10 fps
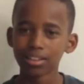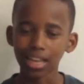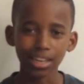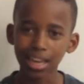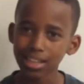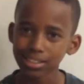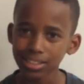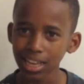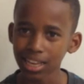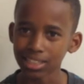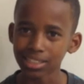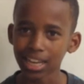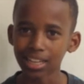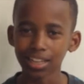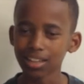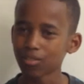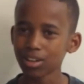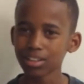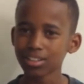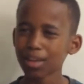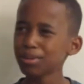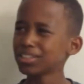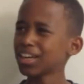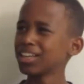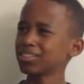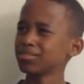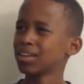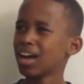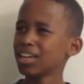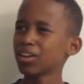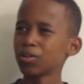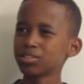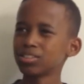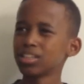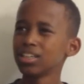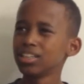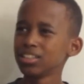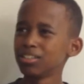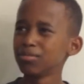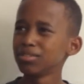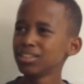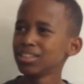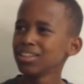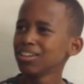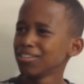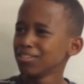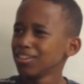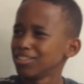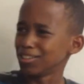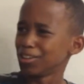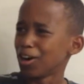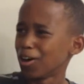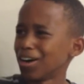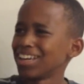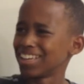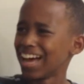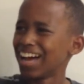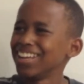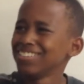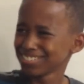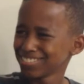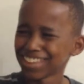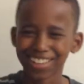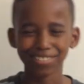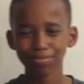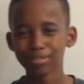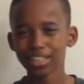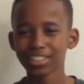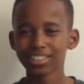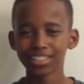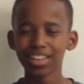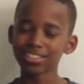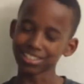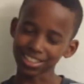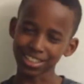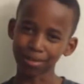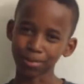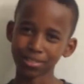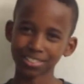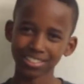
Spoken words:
they can't sing. It's like, what? They be trying to hit them high notes, the, you know I got it. Like, here's an example.